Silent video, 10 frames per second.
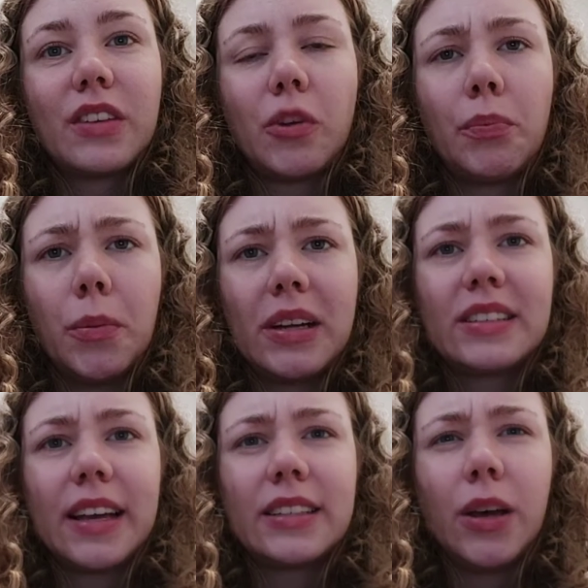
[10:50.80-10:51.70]
So public
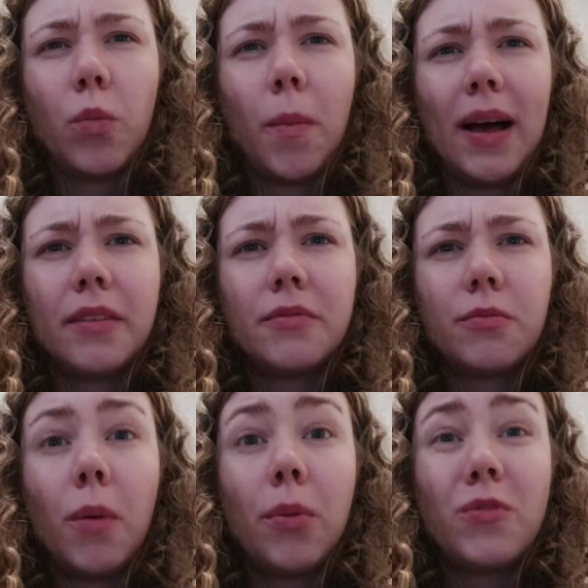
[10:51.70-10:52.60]
sector,
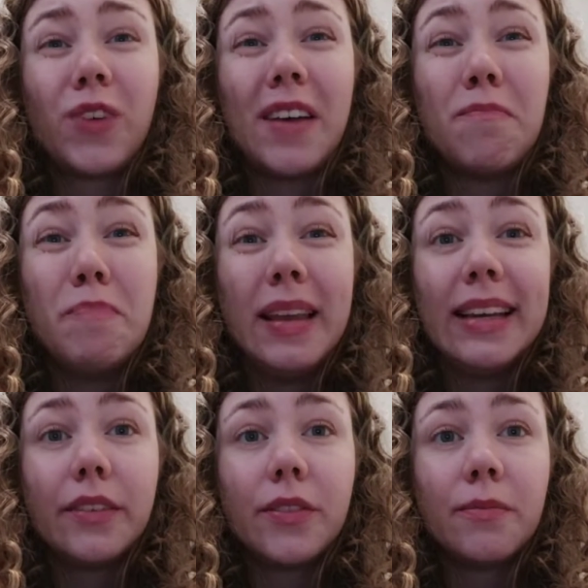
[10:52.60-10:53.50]

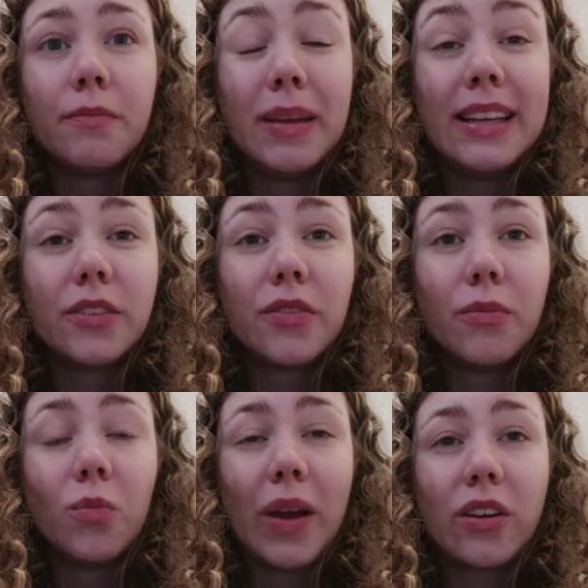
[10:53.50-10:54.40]
1.5 million of
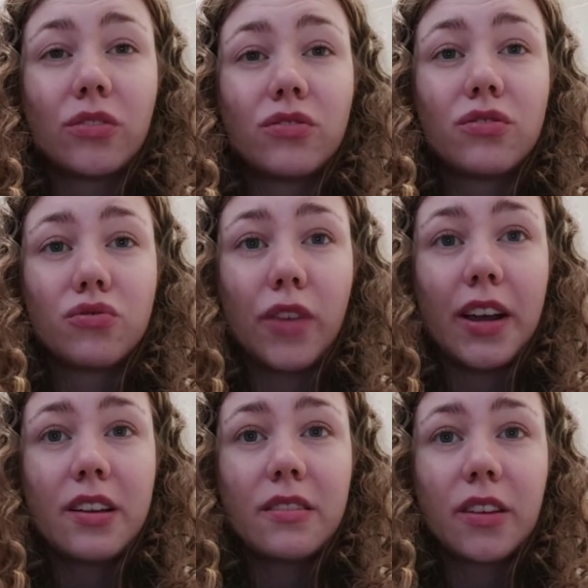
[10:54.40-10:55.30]
them went on
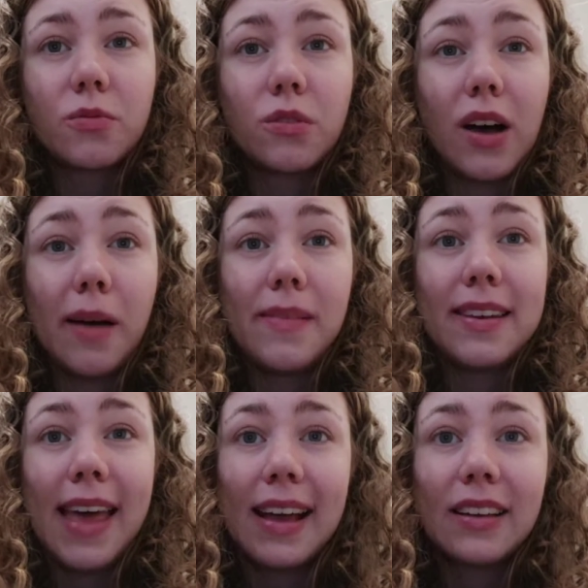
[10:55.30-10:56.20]
strike. That's what
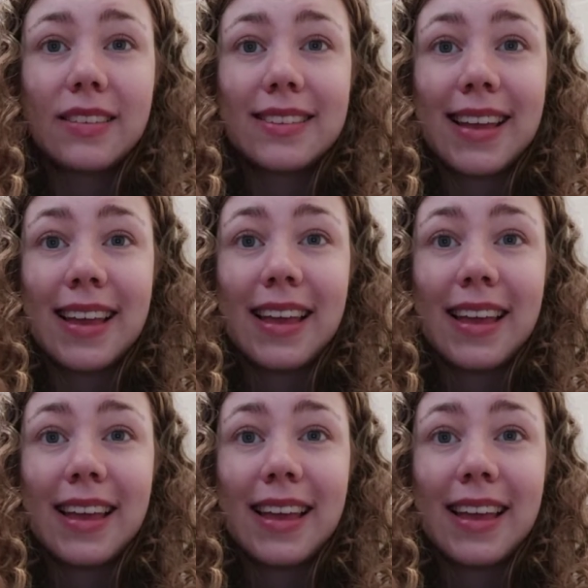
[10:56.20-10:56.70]
happened next.